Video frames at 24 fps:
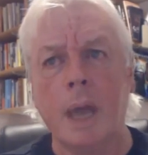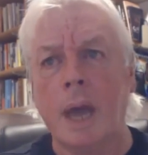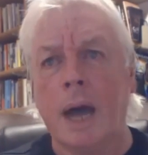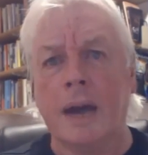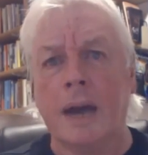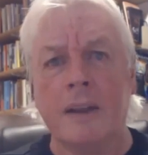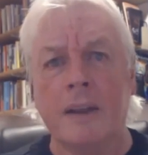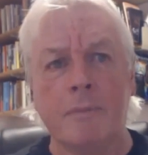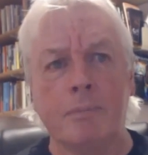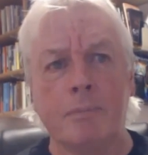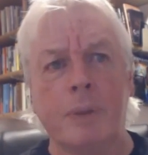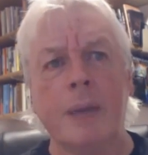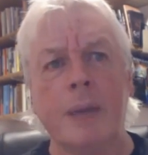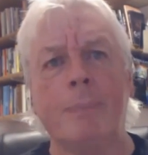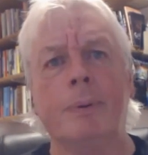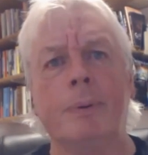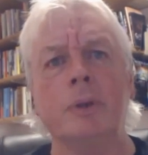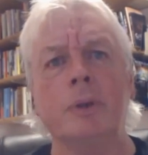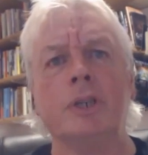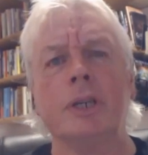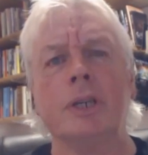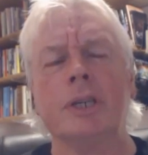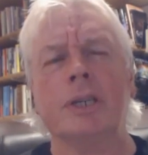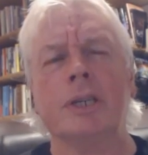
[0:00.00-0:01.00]
And if
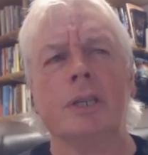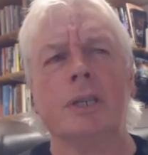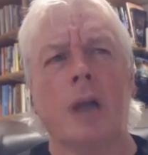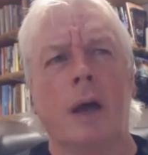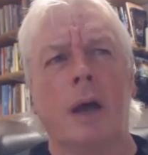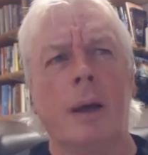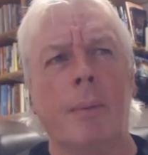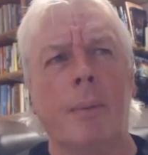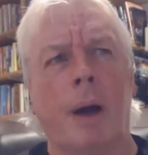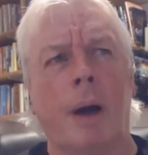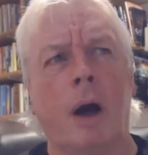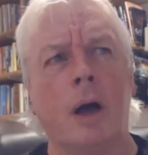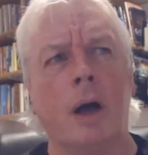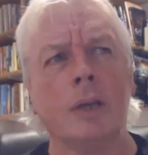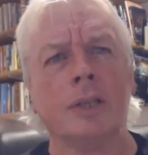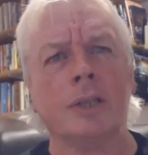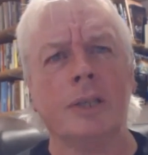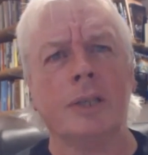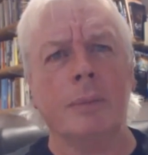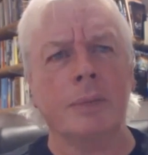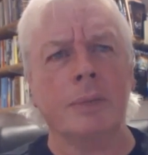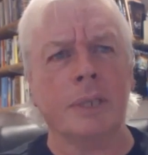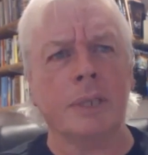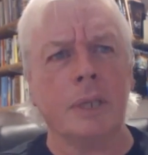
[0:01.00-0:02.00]
people just ask
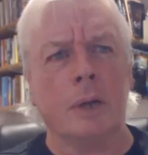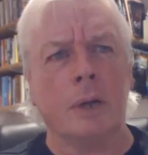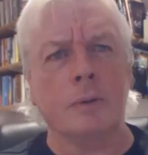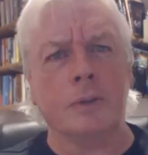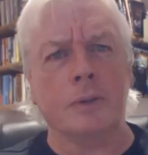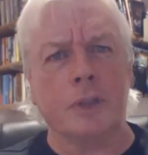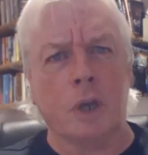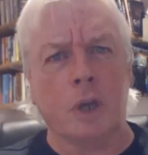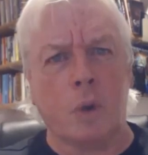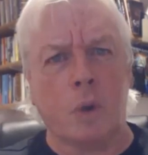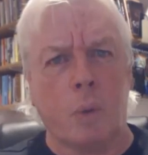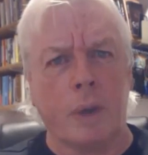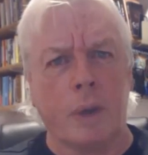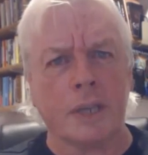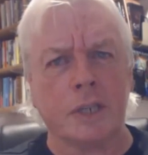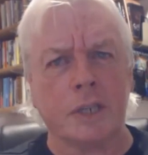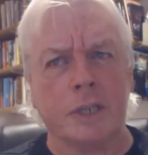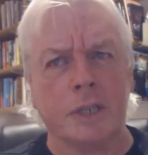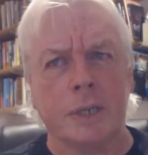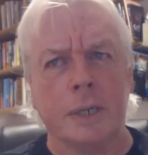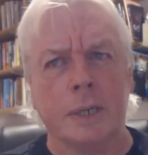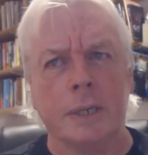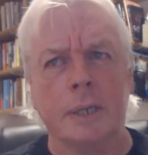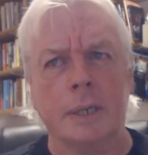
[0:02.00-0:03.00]
themselves the
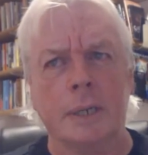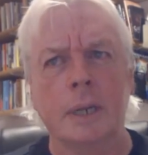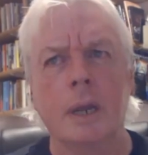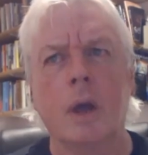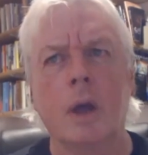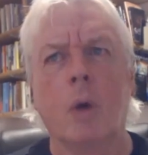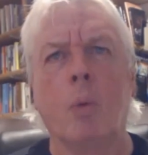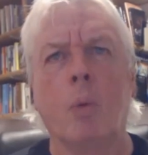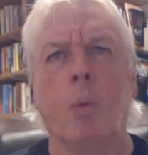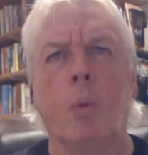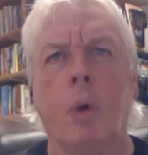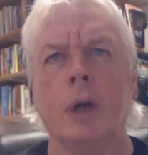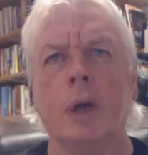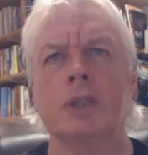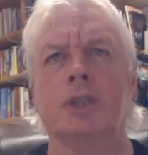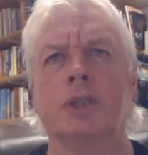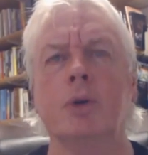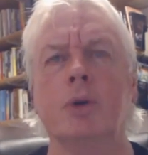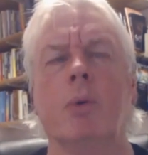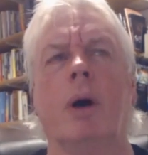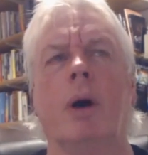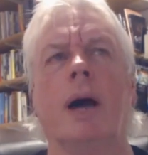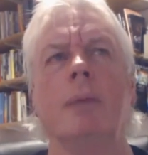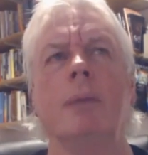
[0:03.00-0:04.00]
question, what
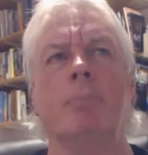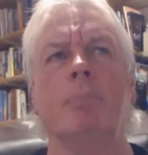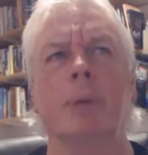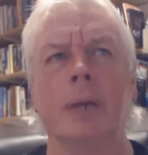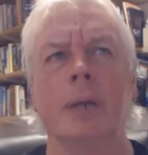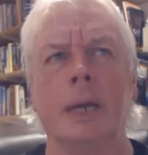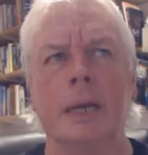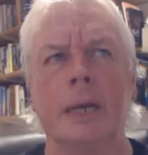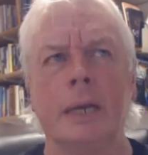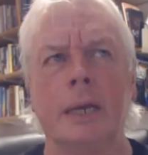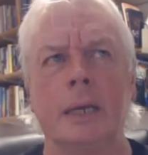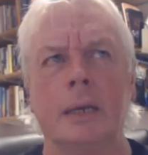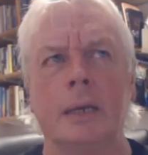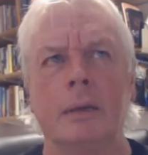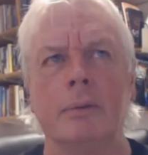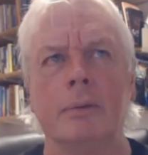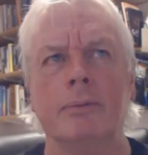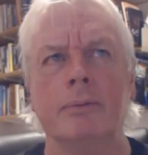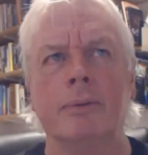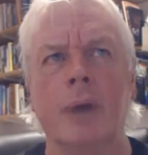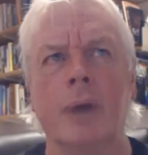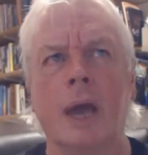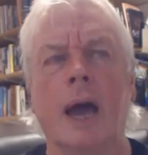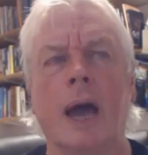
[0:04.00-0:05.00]
do I
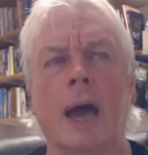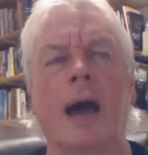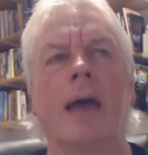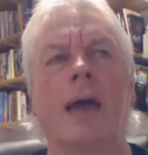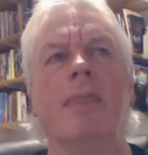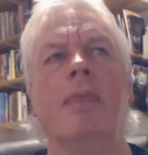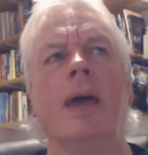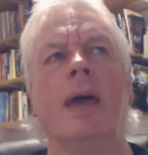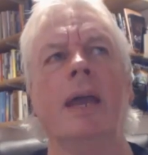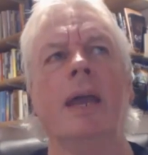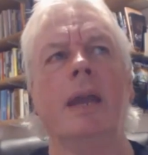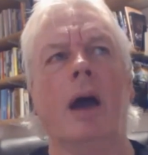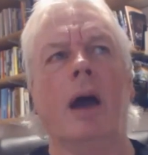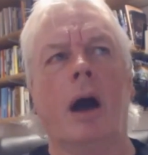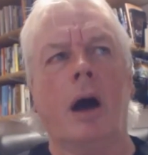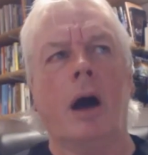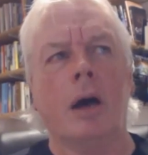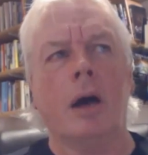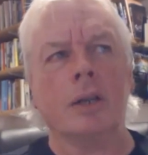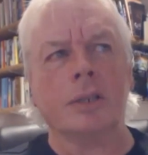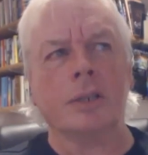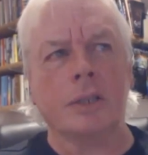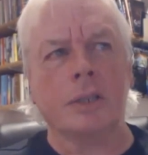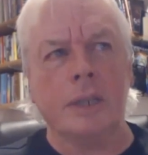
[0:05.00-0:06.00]
believe? And then
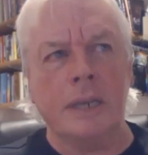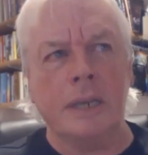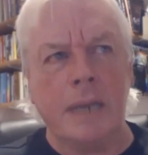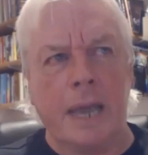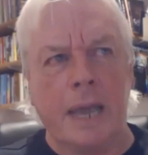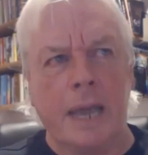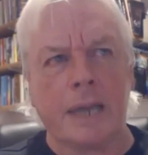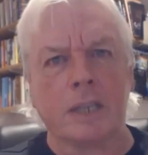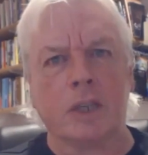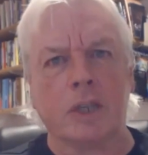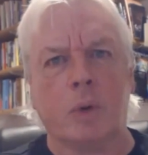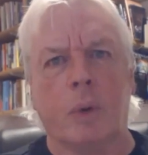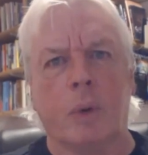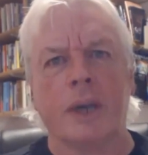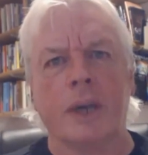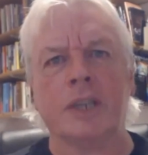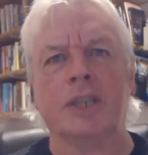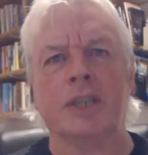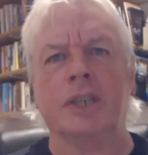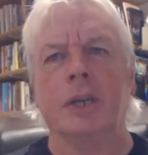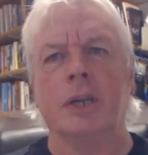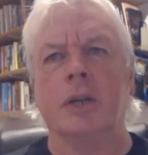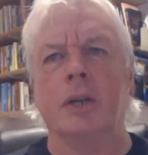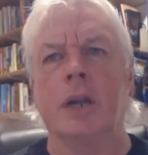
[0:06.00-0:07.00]
ask the next
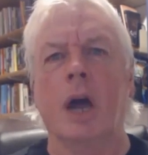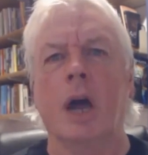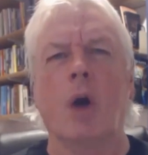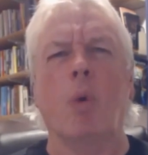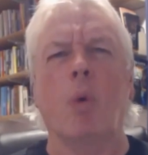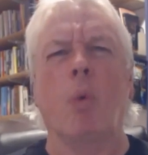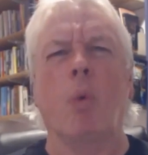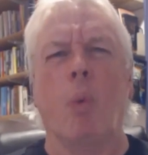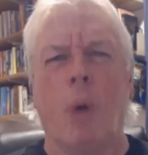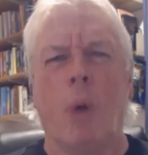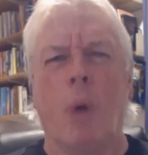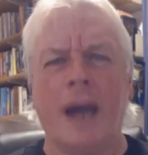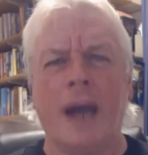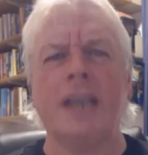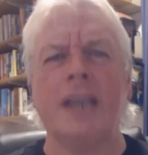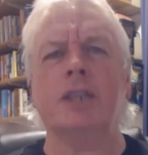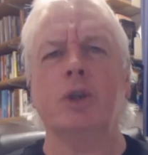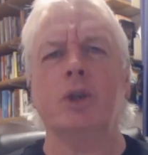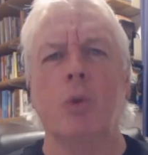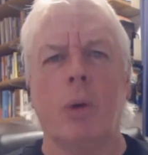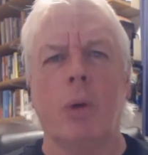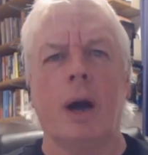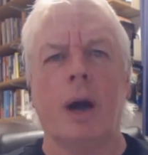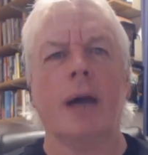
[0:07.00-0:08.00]
question, why
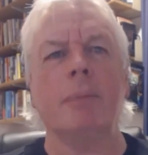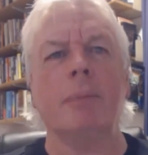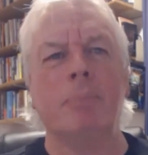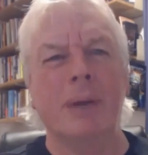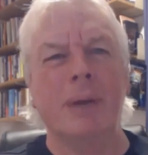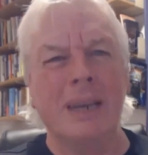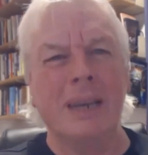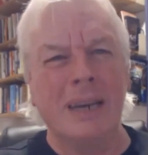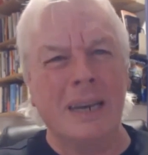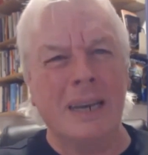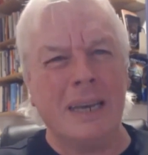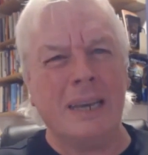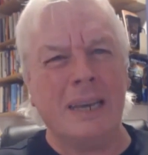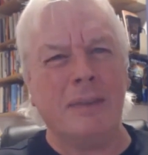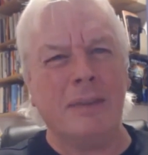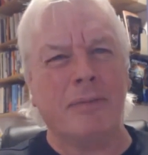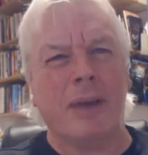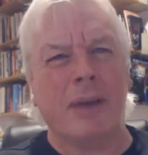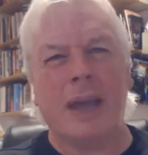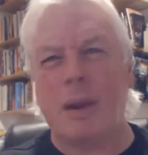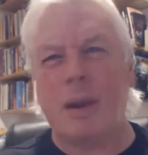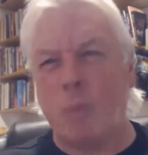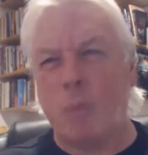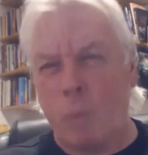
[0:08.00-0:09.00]
do I believe
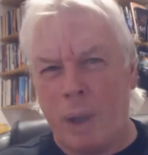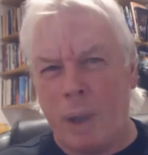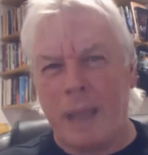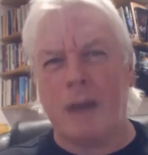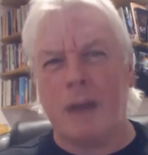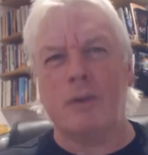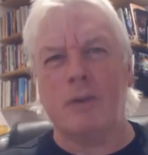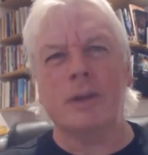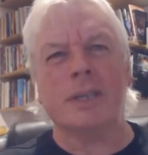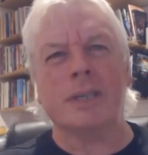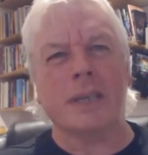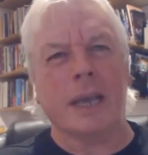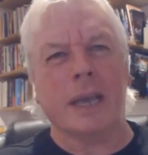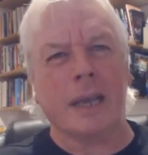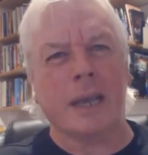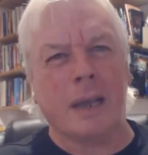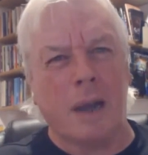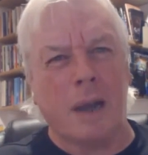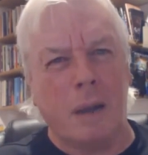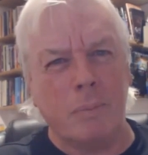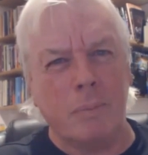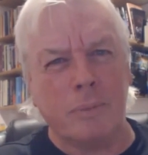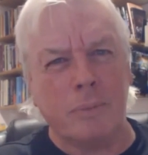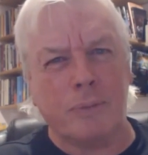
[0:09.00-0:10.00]
it? Where has it
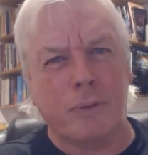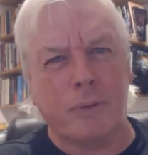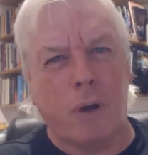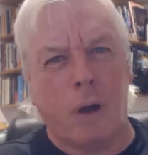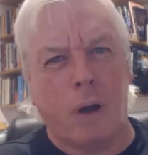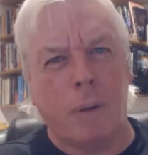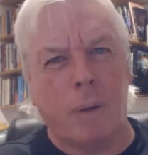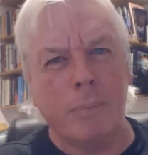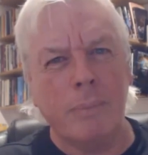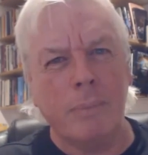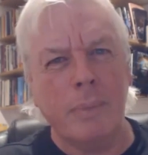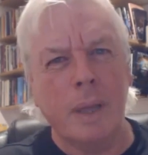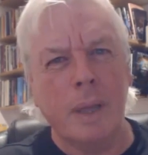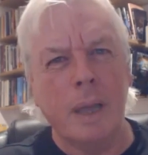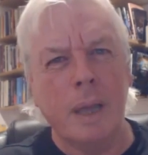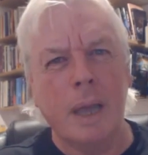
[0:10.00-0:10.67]
come from?